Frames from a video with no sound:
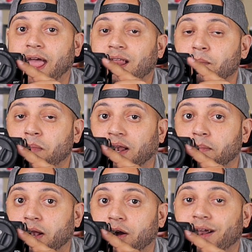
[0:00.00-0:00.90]
80
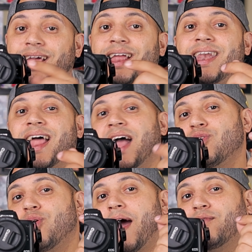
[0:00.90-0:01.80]
millimeter, now
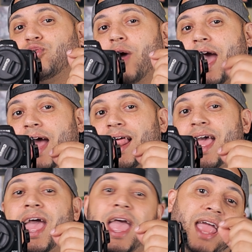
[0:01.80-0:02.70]
you have to add
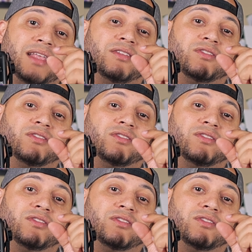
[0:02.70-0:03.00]
a